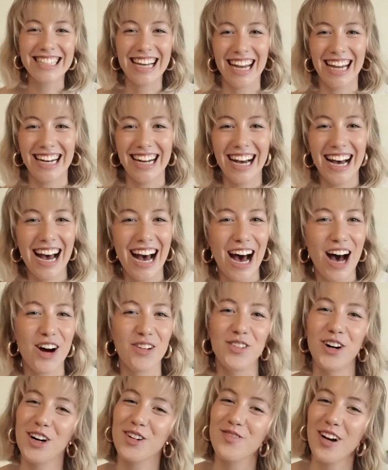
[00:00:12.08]
Hannah.
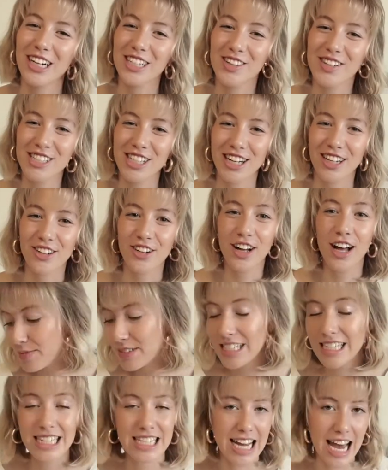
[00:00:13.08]
Welcome back to my channel.
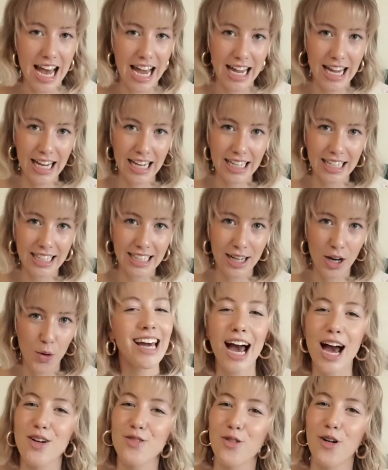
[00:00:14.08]
Today,
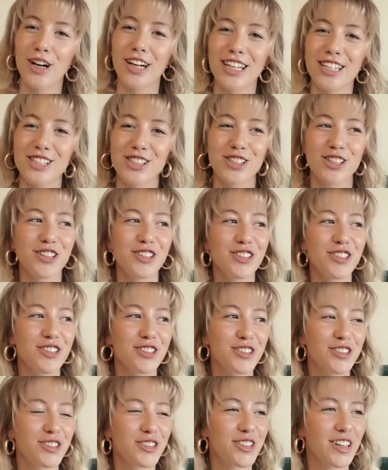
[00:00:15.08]
I wanted
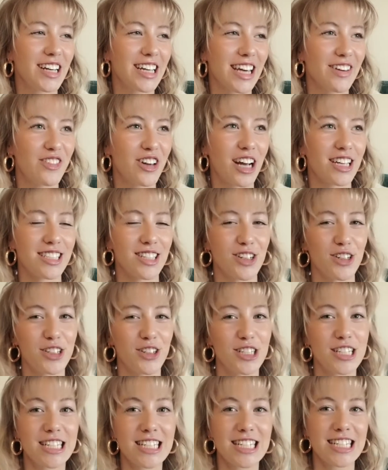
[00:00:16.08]
to give you guys a
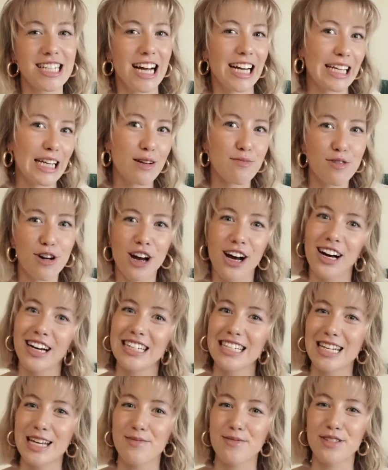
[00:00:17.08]
little study
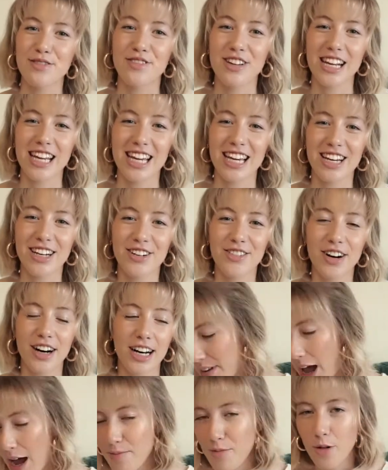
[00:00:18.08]
abroad tips video.
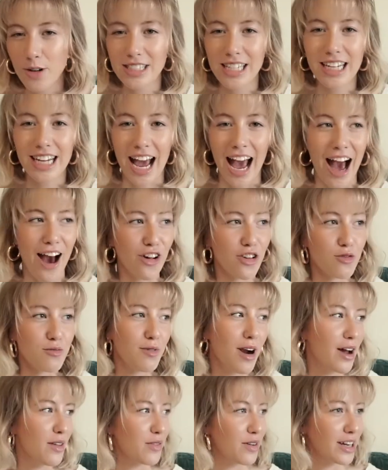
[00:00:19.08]
I'm always like out of
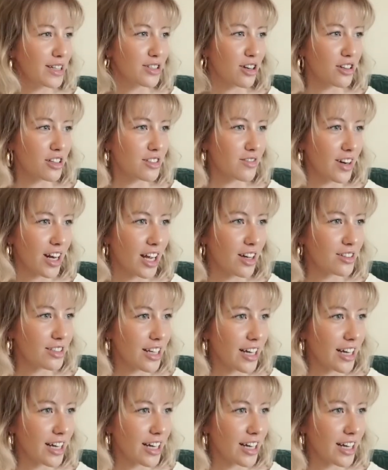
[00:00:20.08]
breath when I start these videos.